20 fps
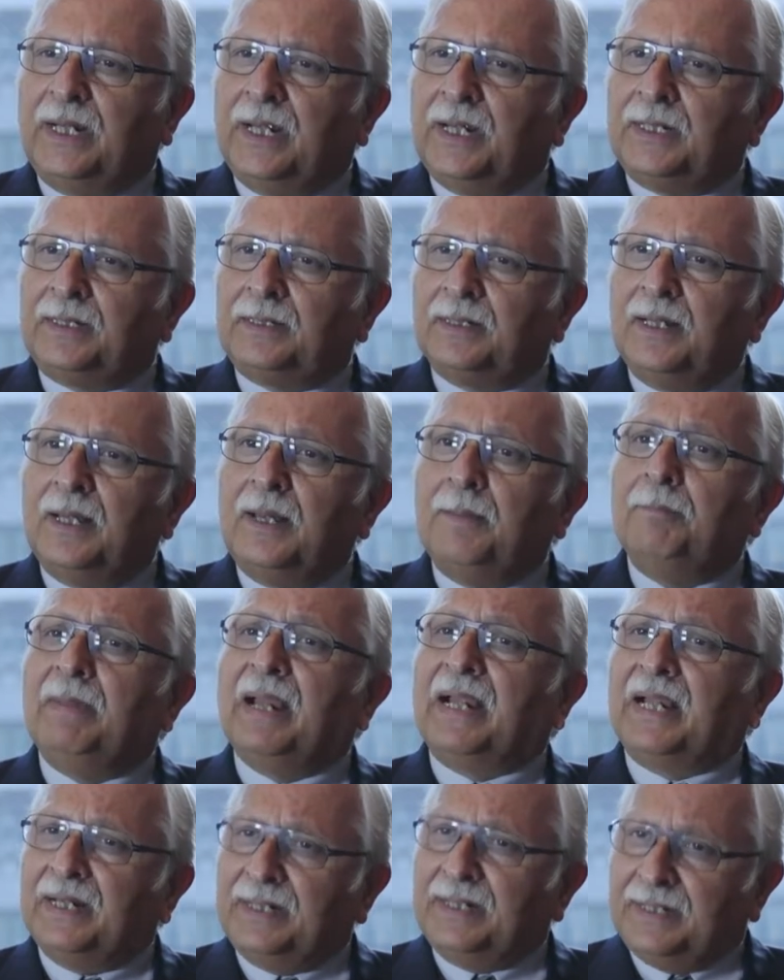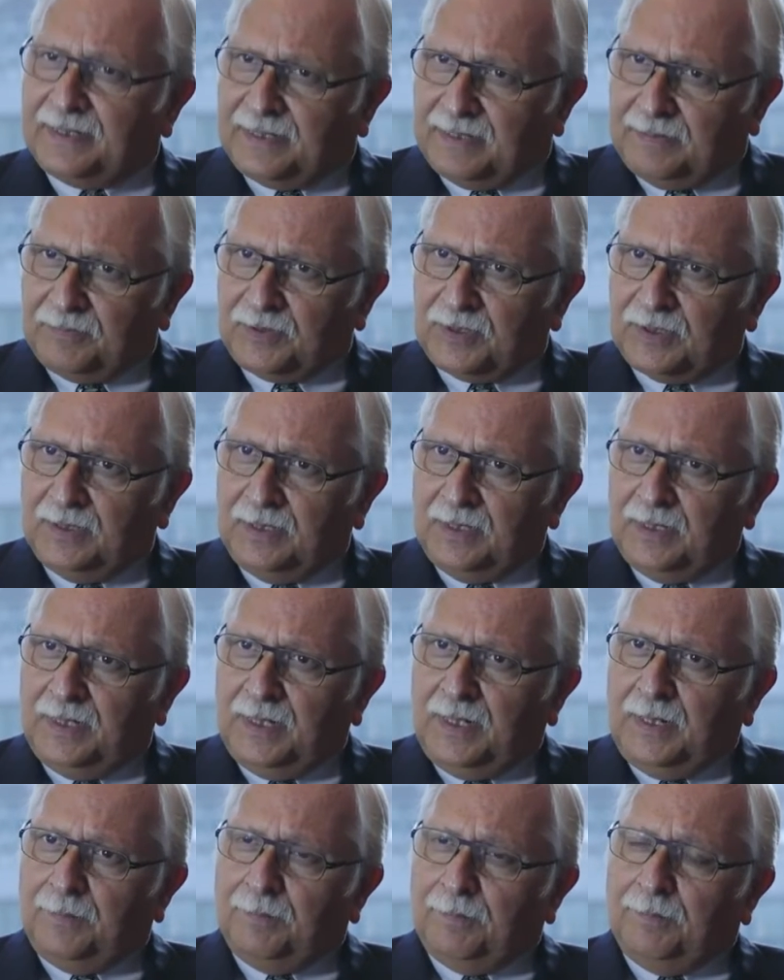create mechanisms
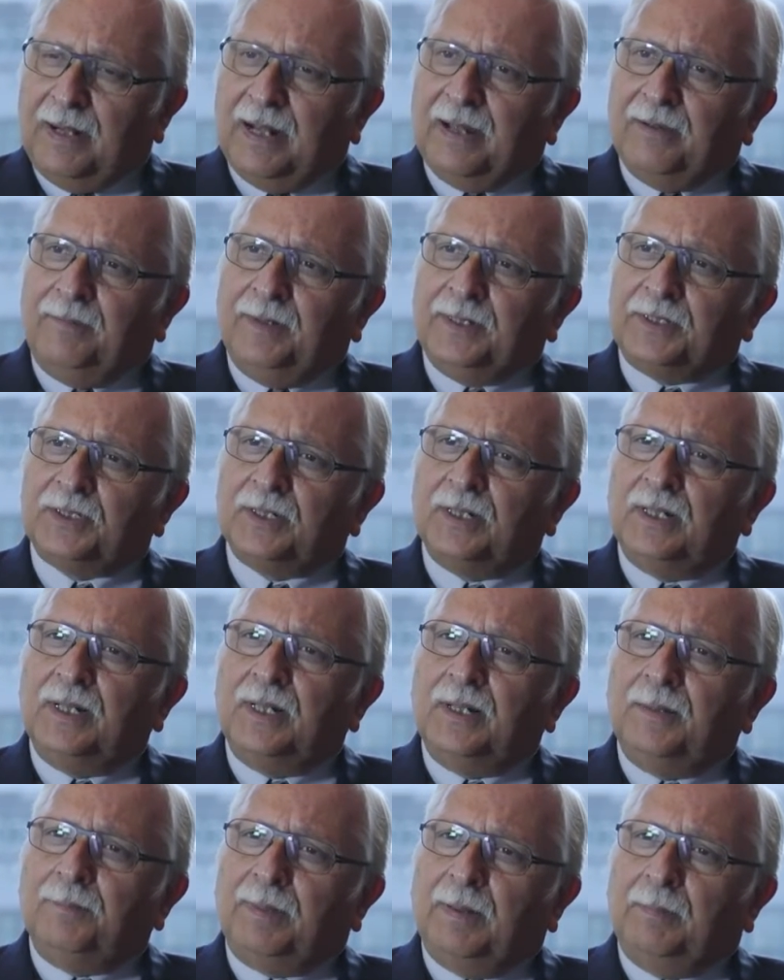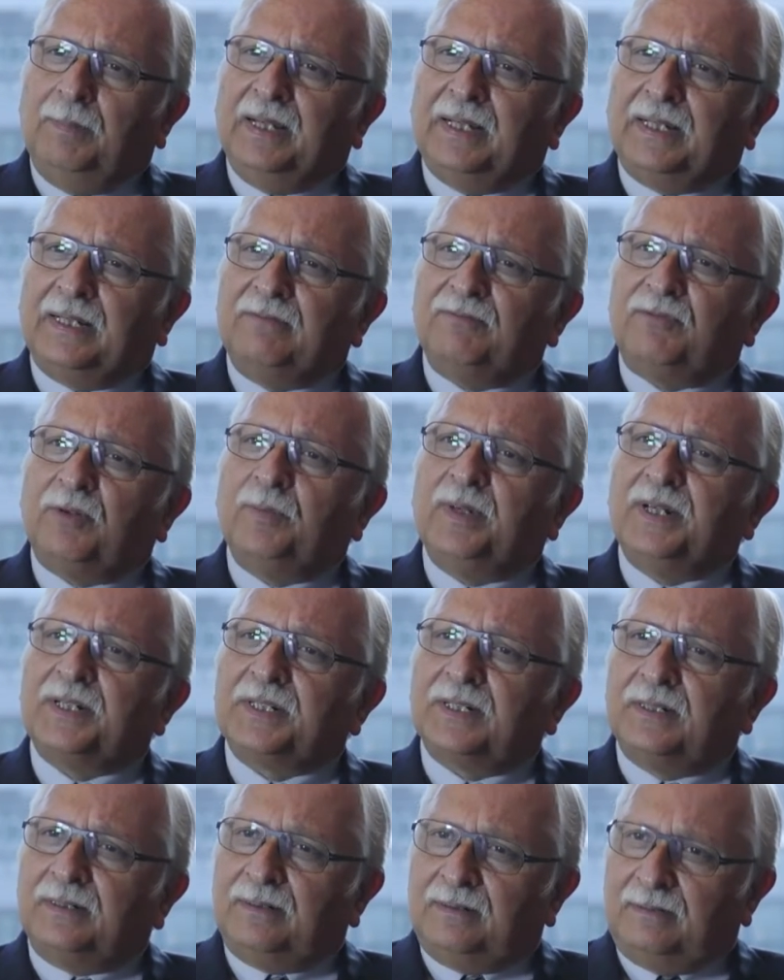by which public
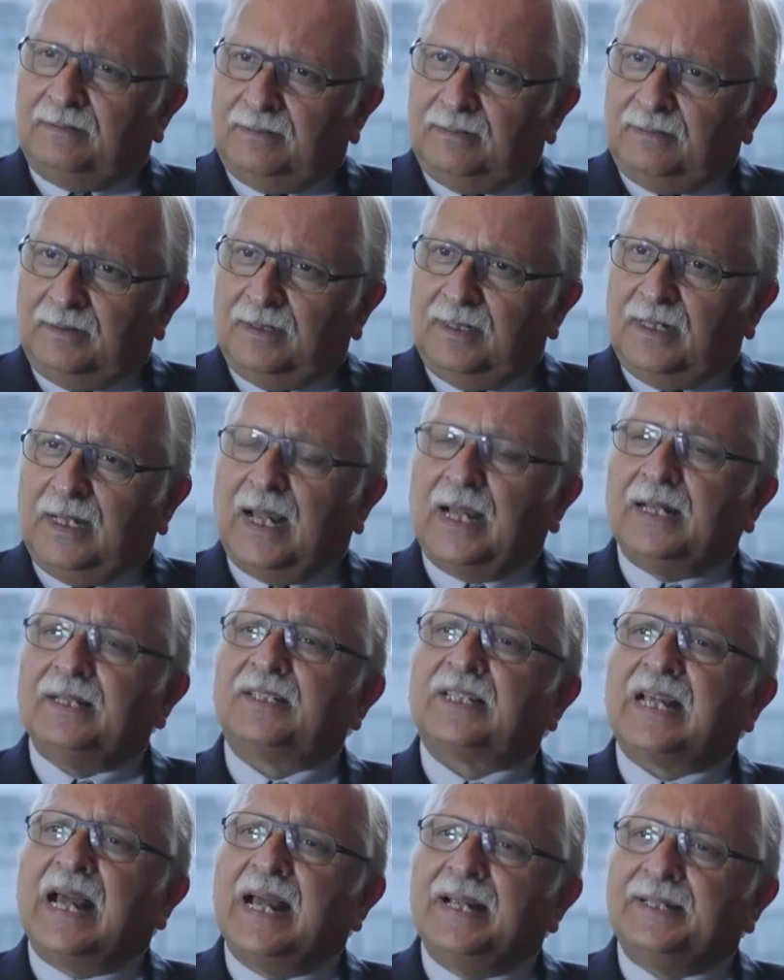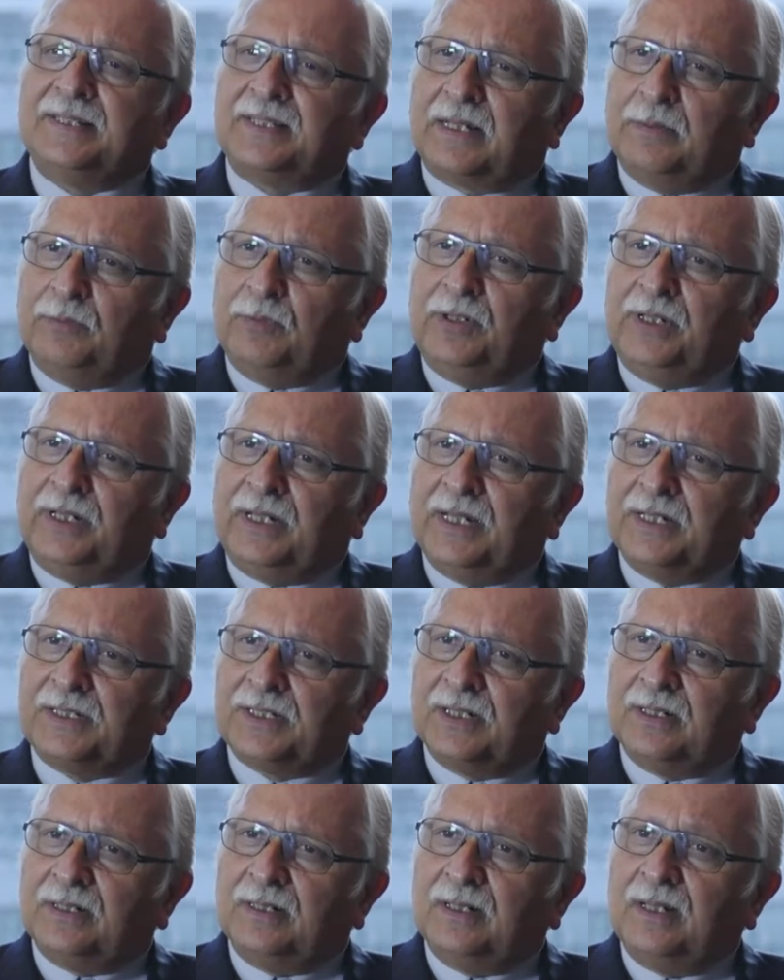information and science
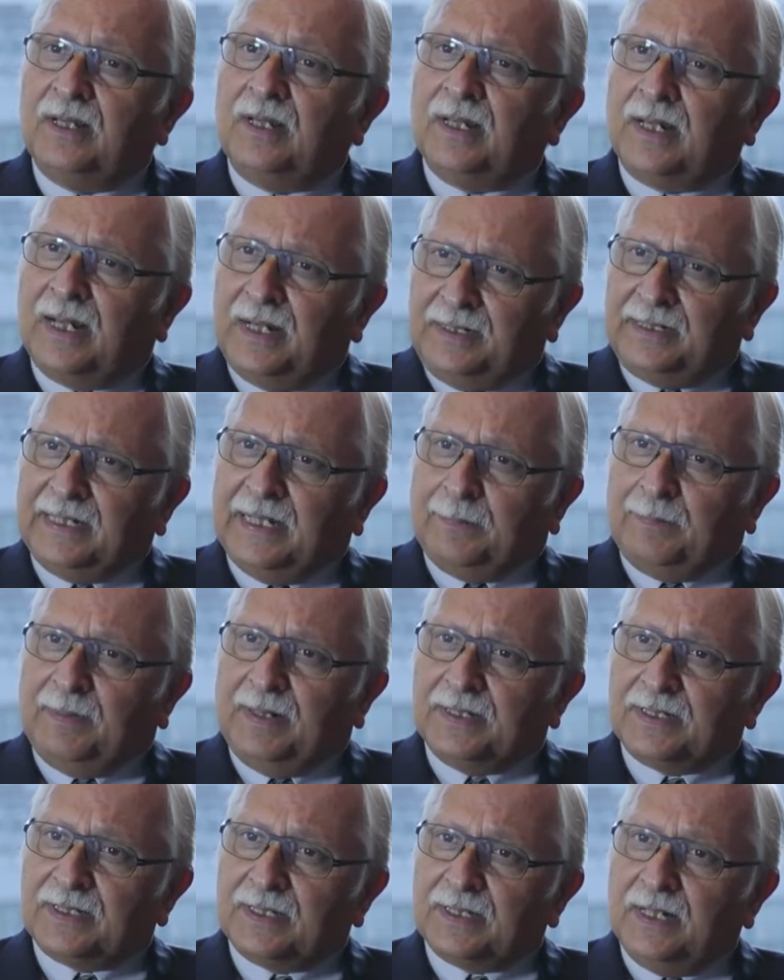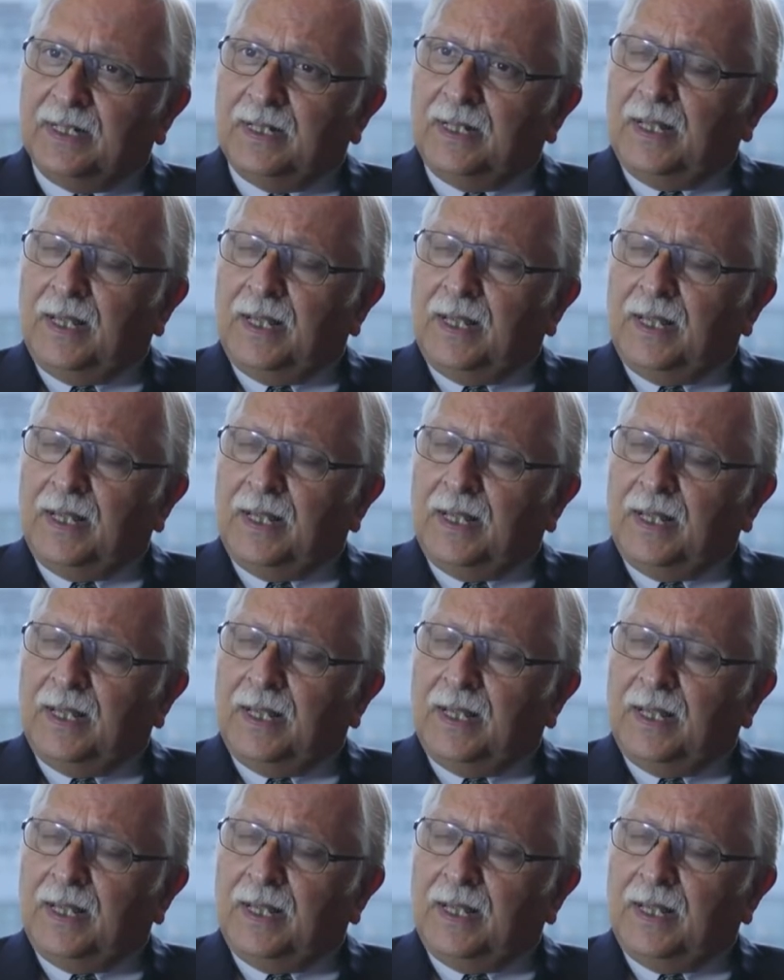communication can take place.